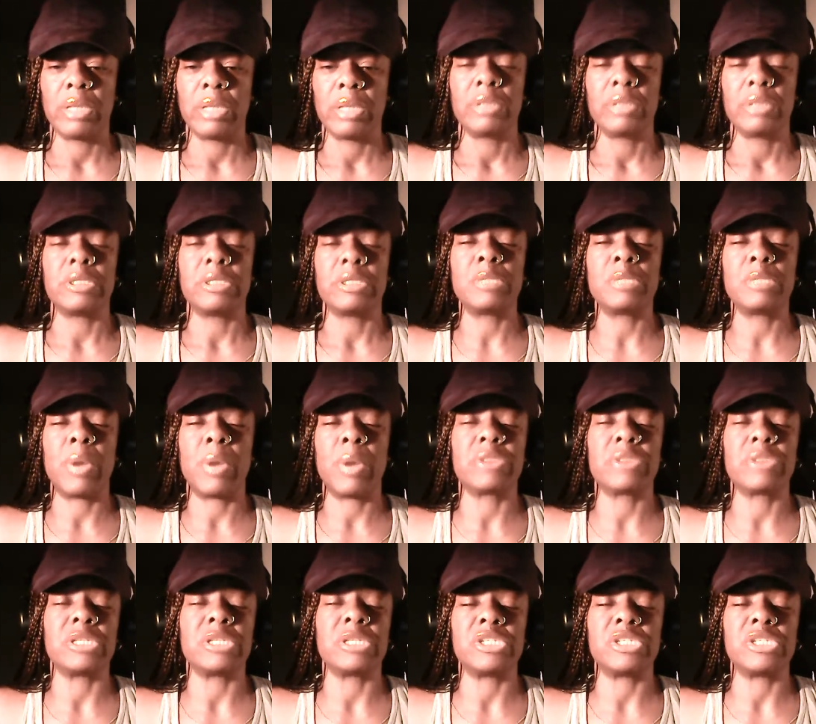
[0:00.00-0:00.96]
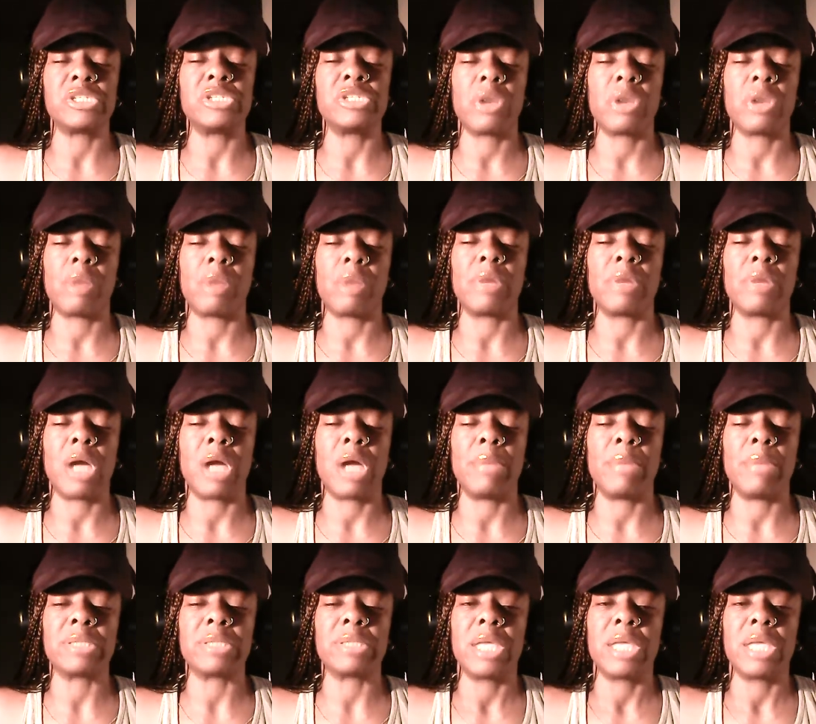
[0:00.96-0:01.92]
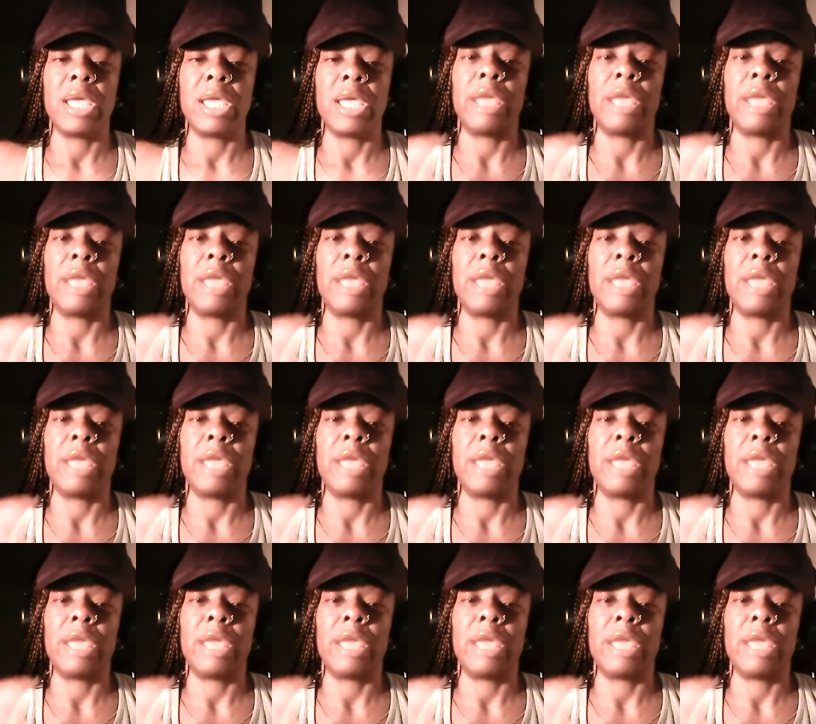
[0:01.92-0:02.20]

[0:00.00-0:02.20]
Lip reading: this person, she turned off her comments, and